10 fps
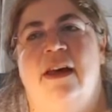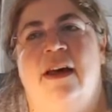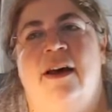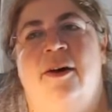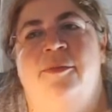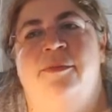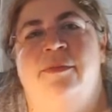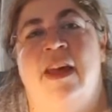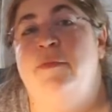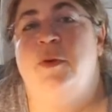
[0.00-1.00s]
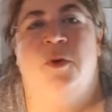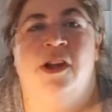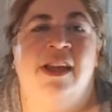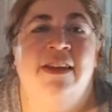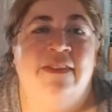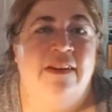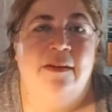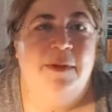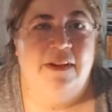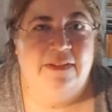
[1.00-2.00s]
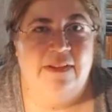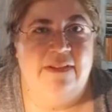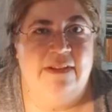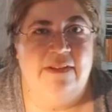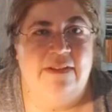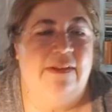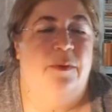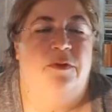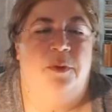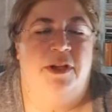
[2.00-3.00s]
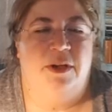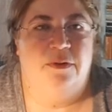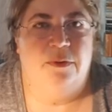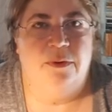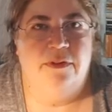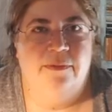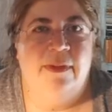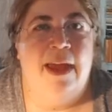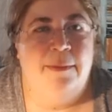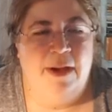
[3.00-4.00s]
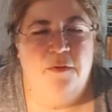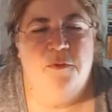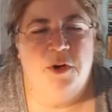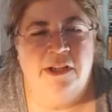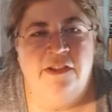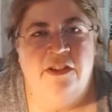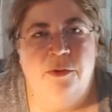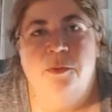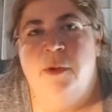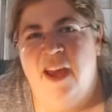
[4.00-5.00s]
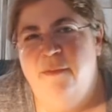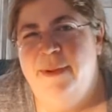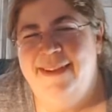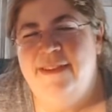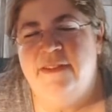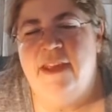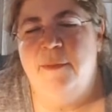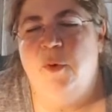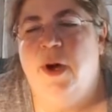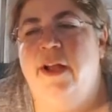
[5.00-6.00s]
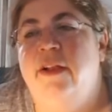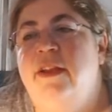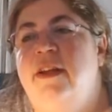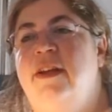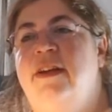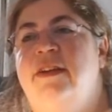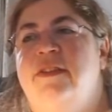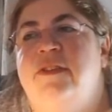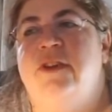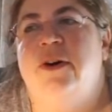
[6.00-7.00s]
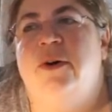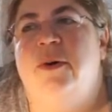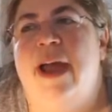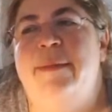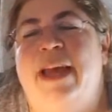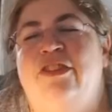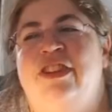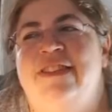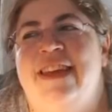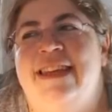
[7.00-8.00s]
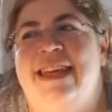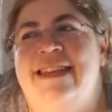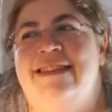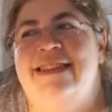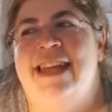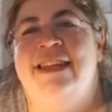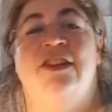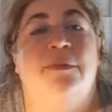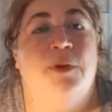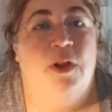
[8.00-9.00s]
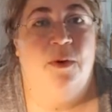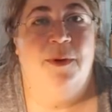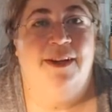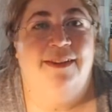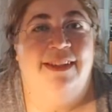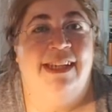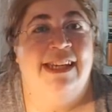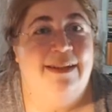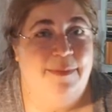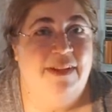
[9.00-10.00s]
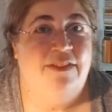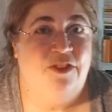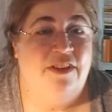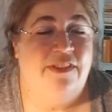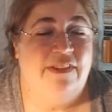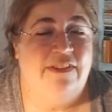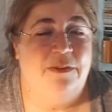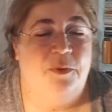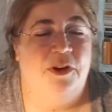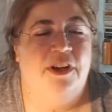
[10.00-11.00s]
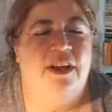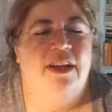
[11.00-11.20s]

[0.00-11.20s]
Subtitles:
I've been working as an admin assistant since I was 20 years old. I'm now 42. I've been in this game a while. So I'm actually getting a diploma in administrative assistant work.